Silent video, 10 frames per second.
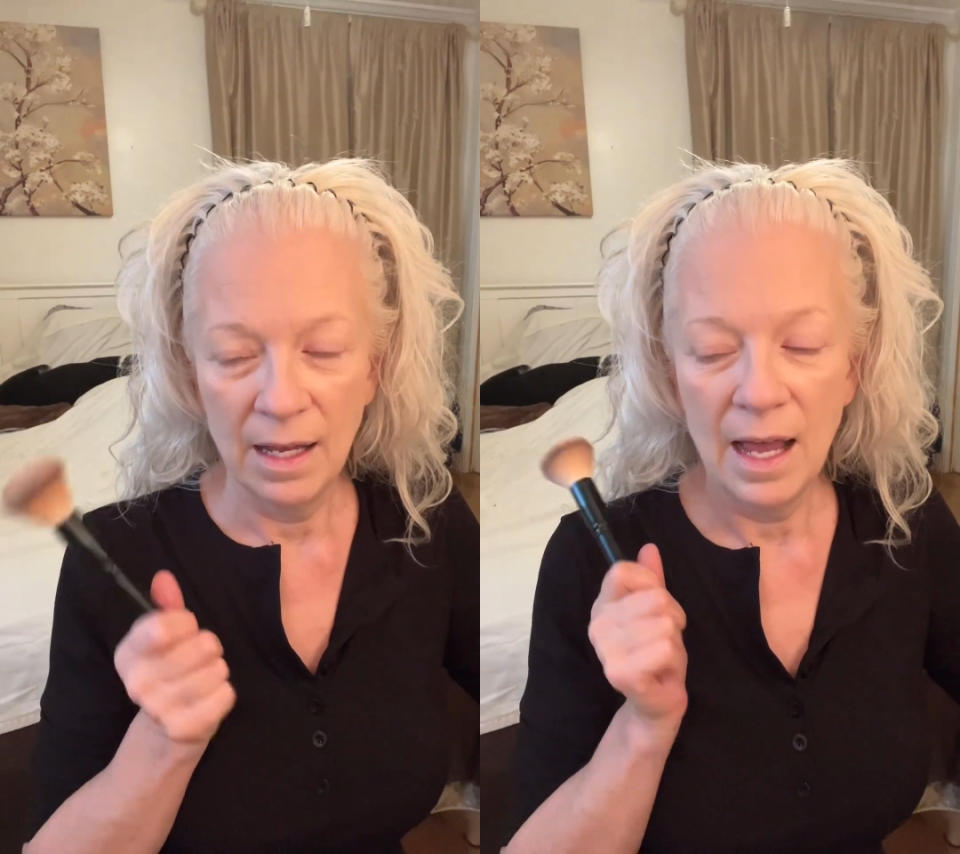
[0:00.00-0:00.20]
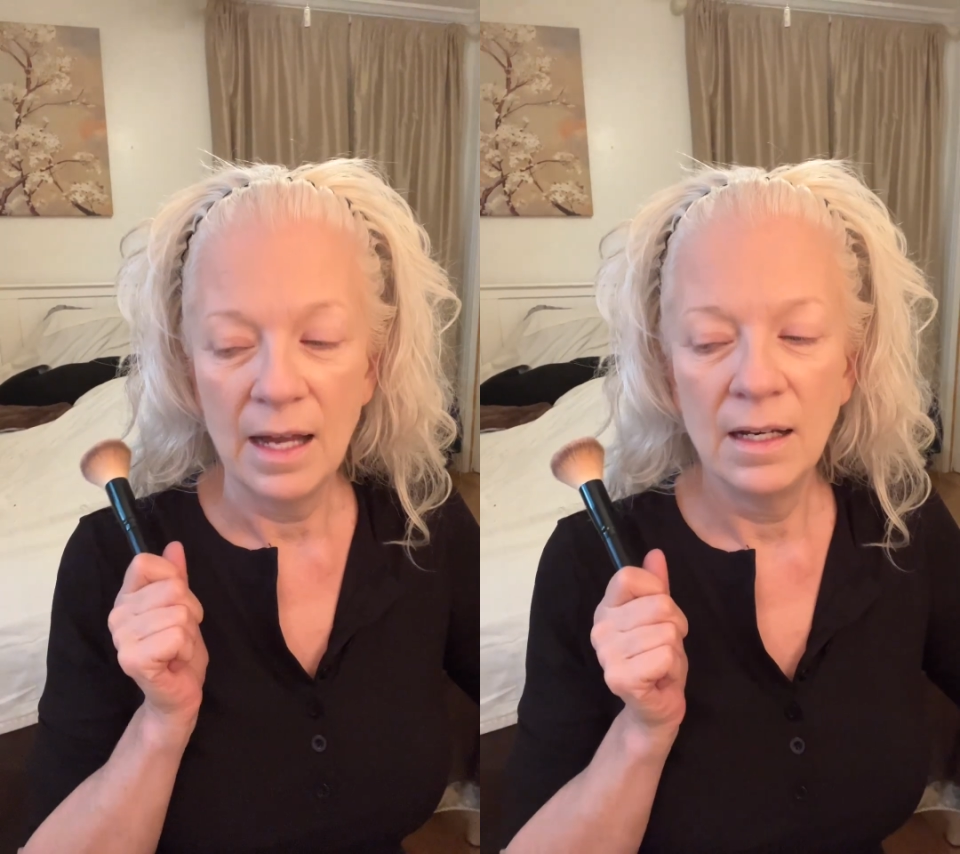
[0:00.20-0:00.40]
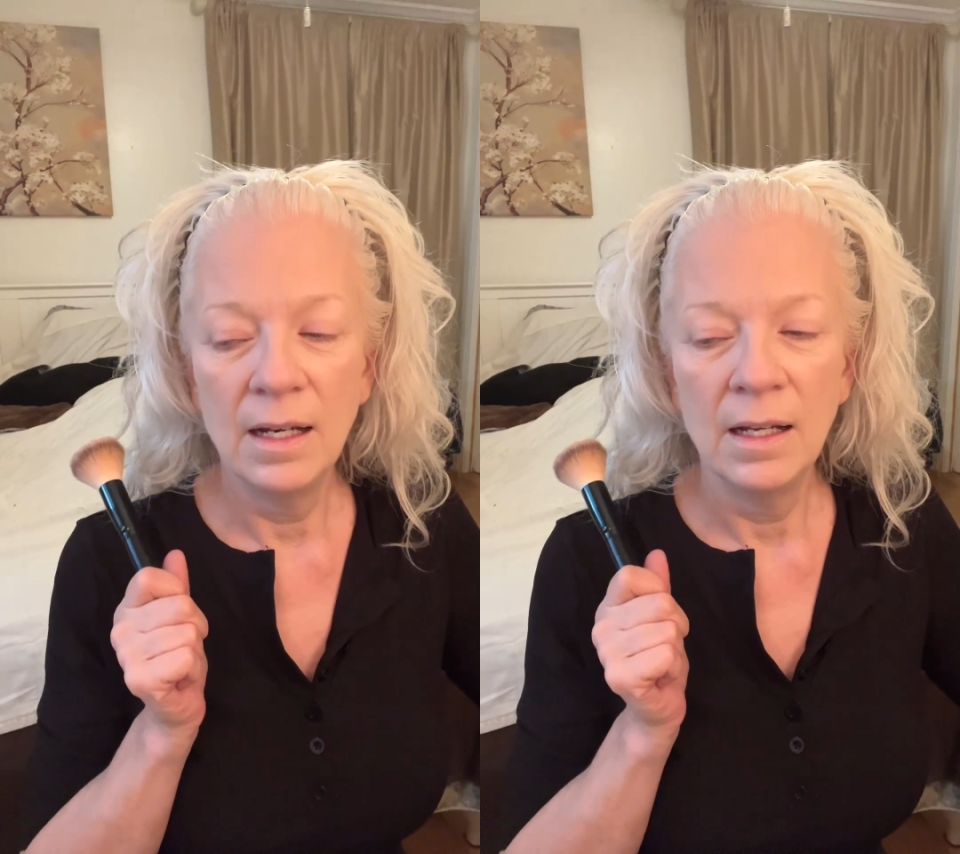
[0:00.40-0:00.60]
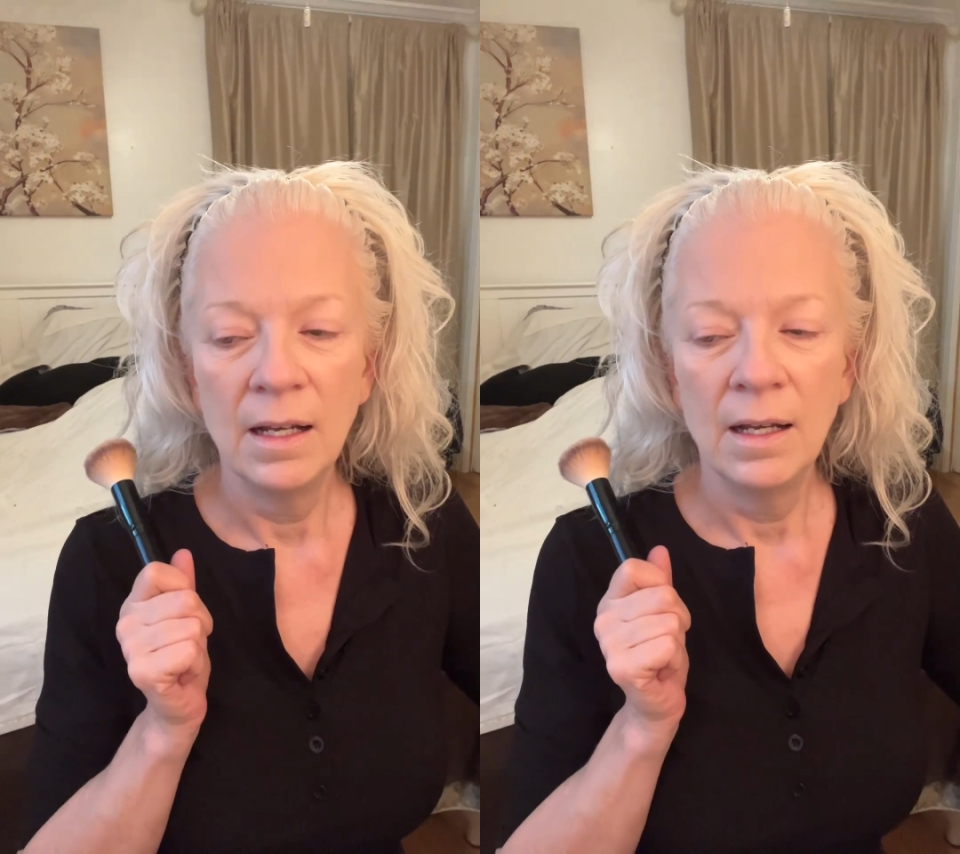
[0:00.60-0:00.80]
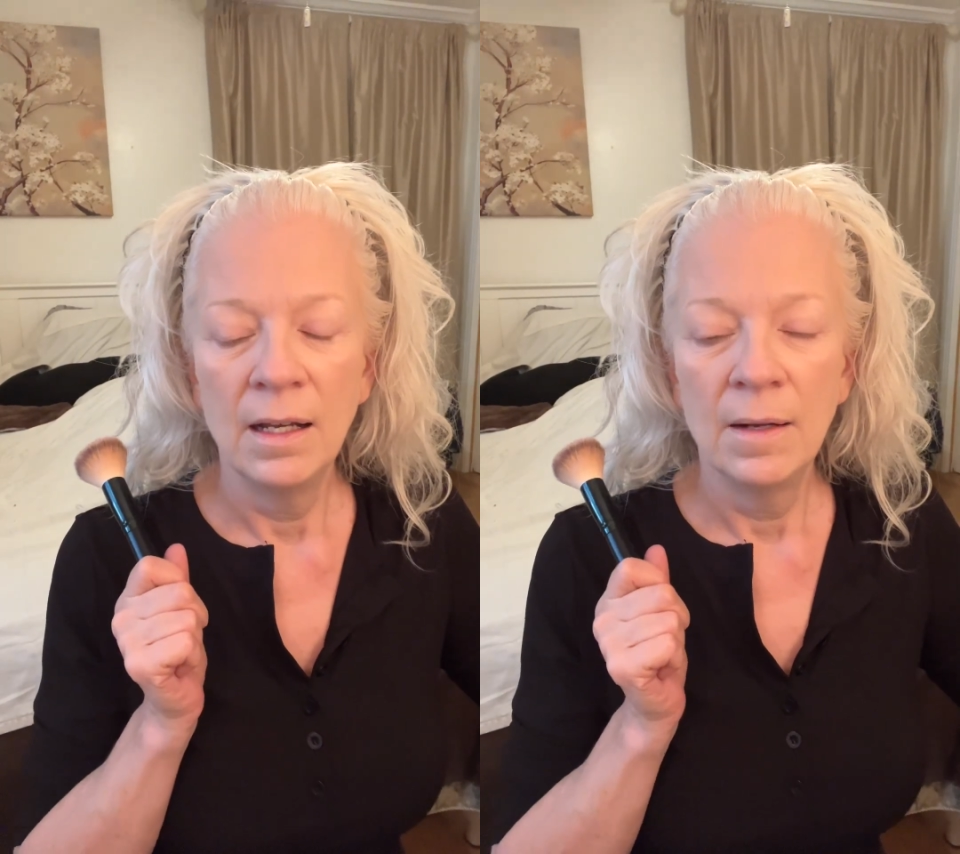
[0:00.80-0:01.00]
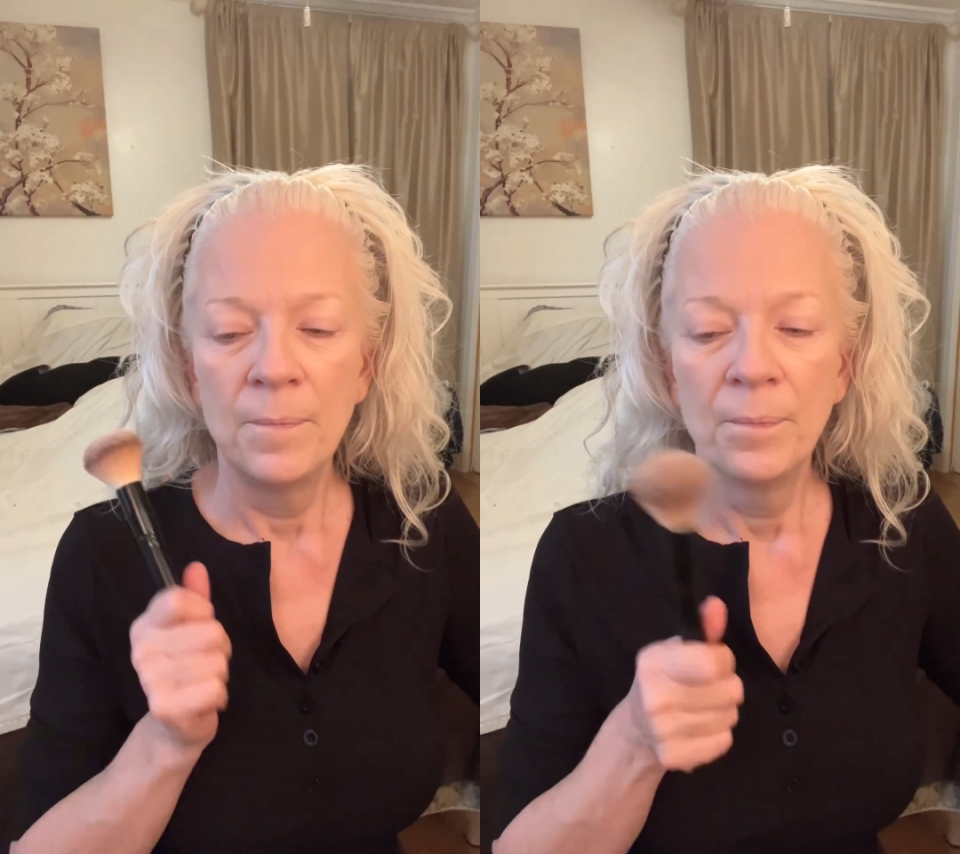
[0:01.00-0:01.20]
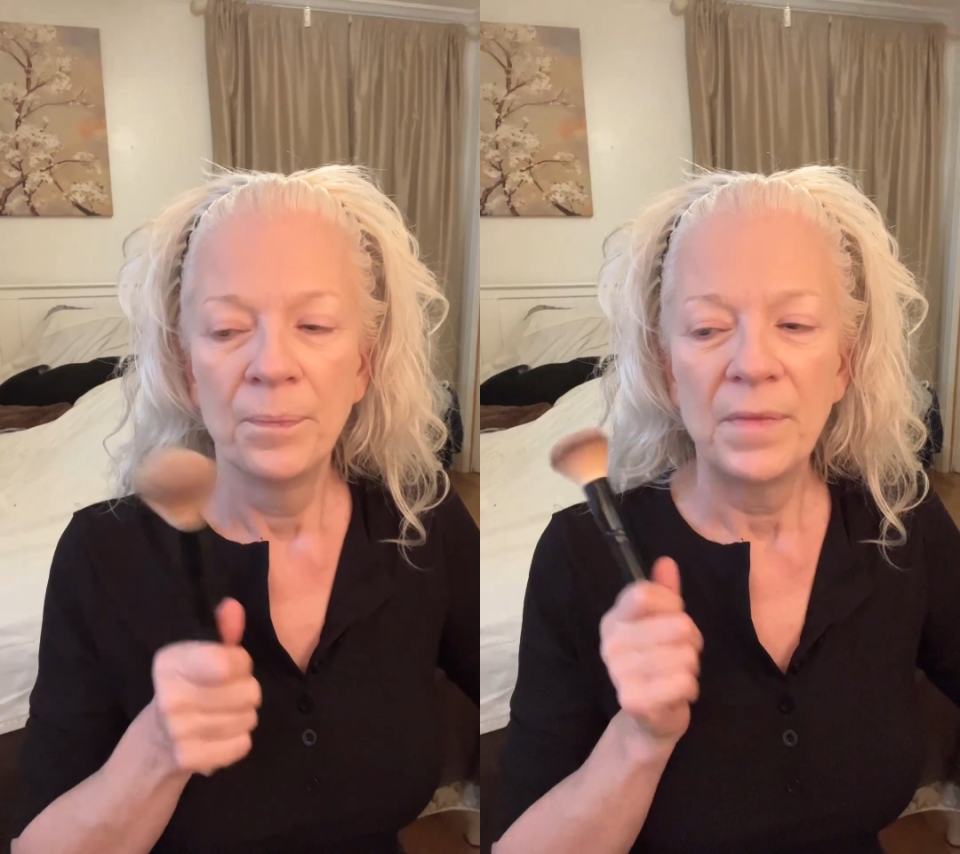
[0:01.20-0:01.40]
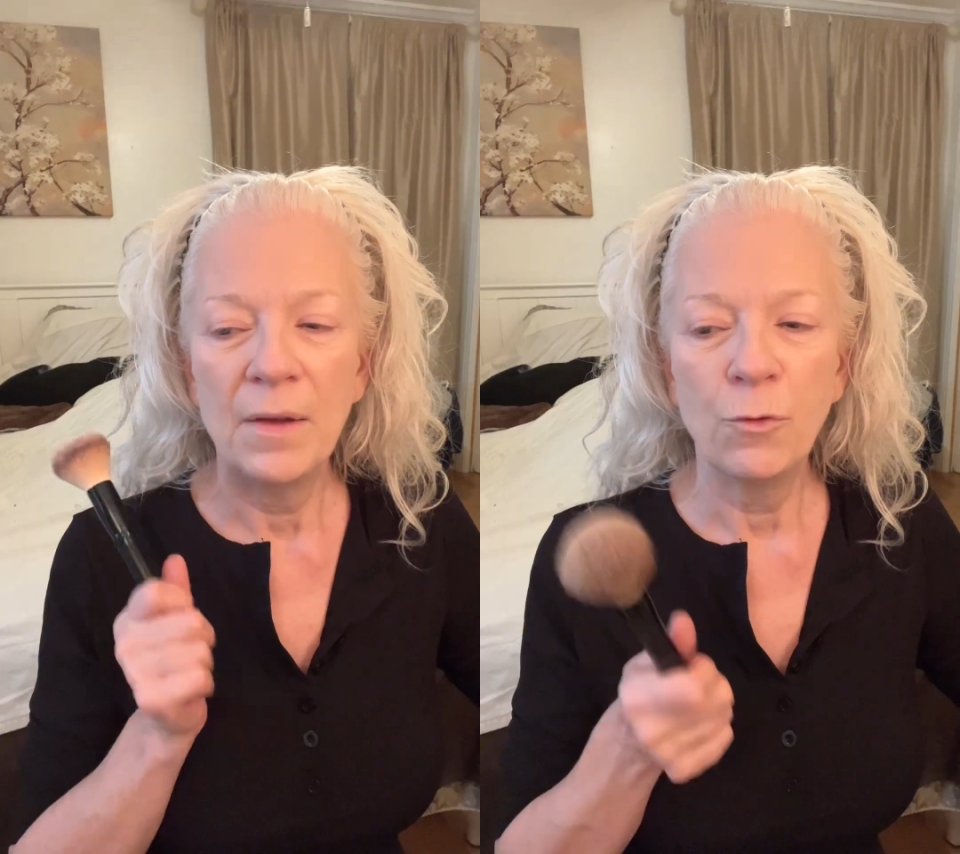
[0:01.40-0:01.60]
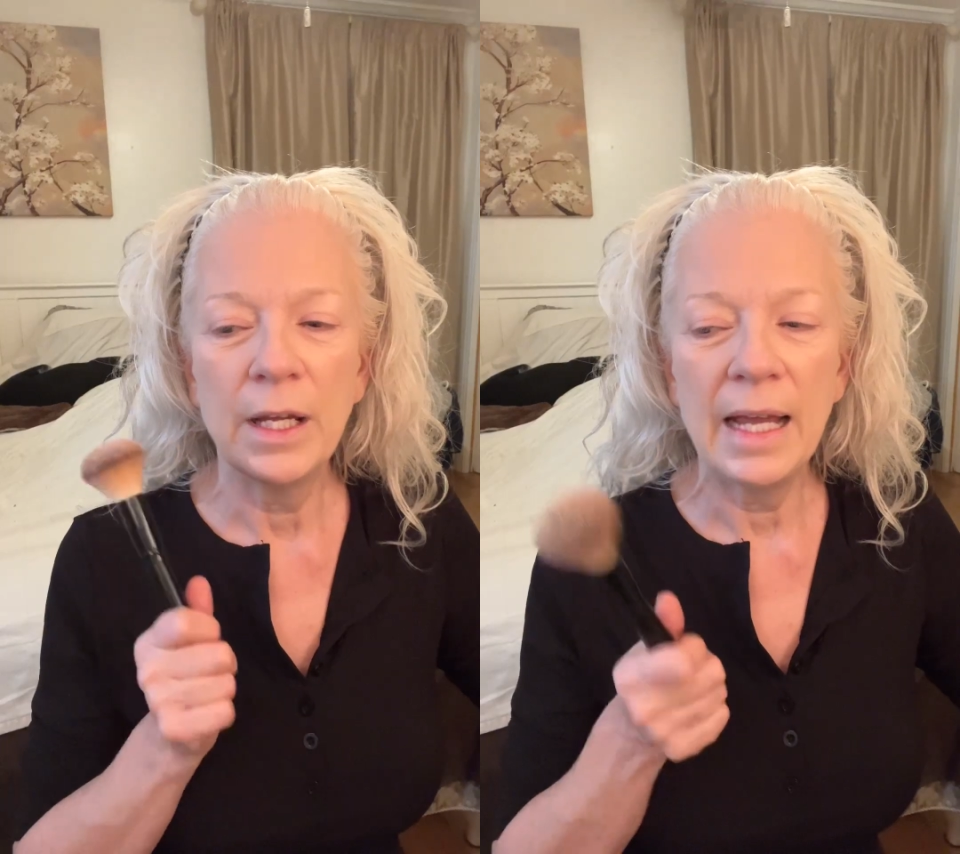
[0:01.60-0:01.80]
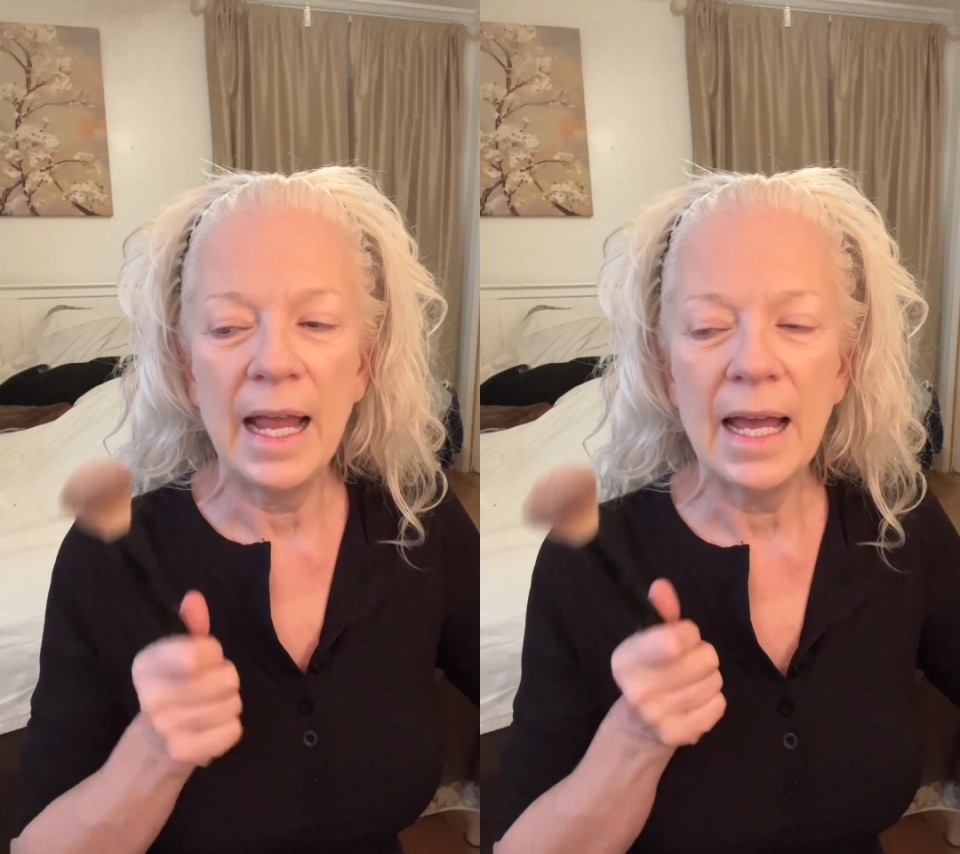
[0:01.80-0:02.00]
And if we
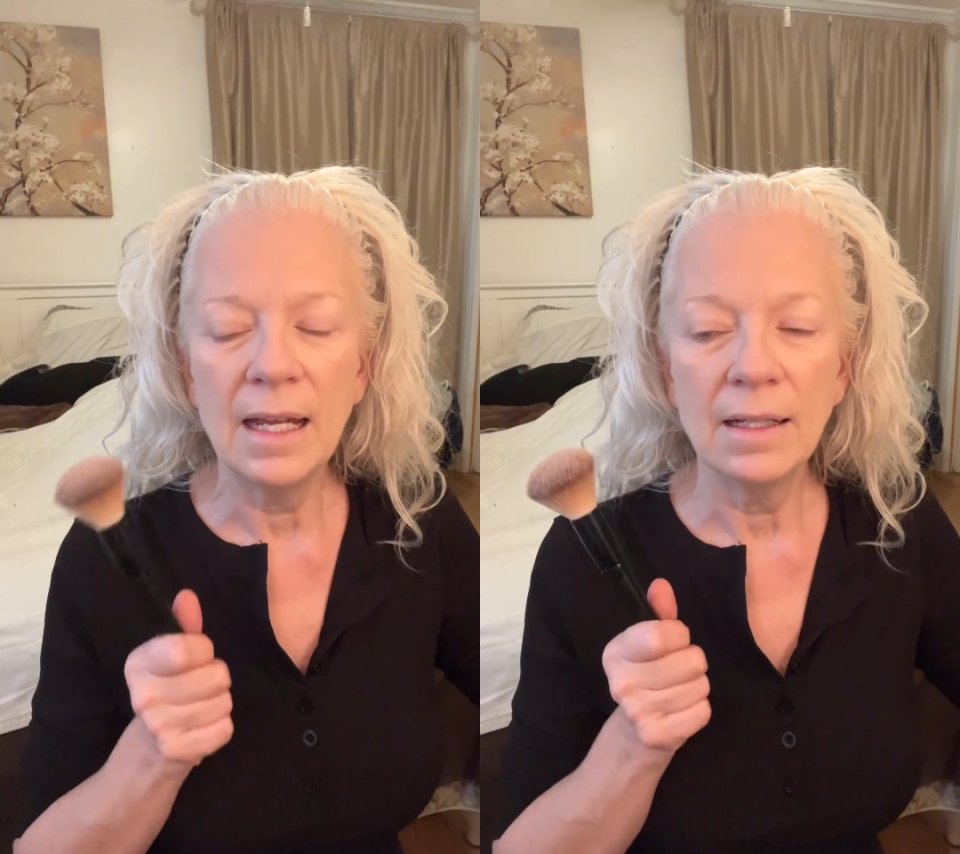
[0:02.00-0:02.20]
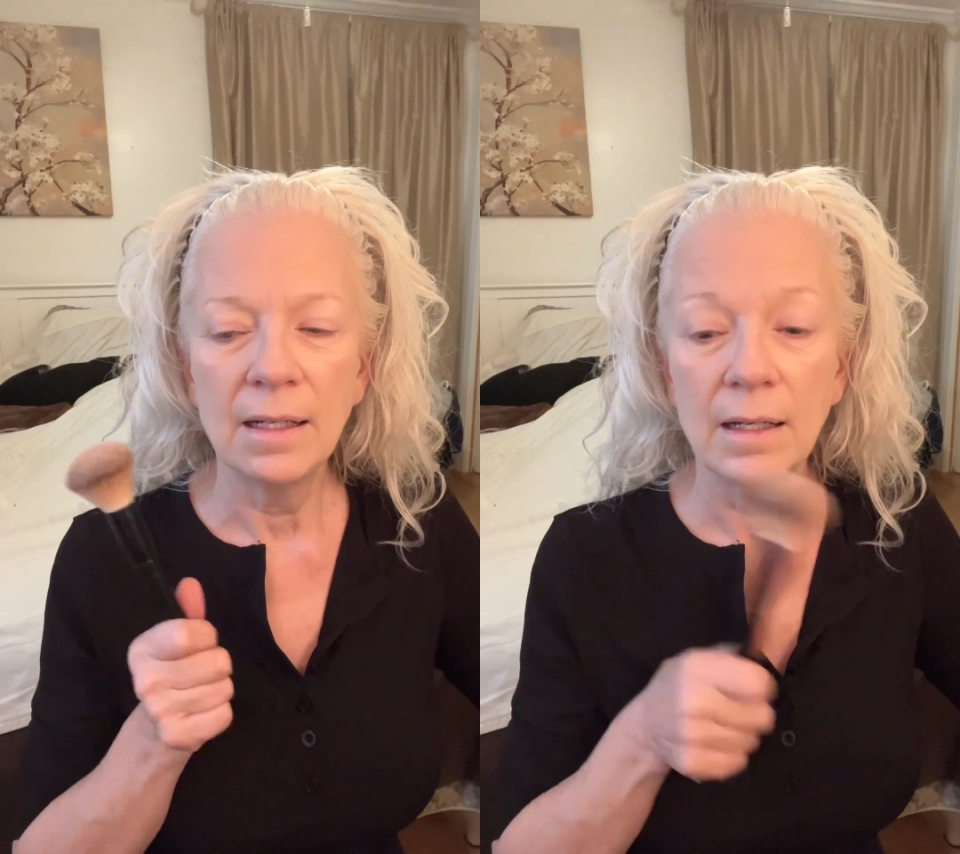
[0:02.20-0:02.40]
can't,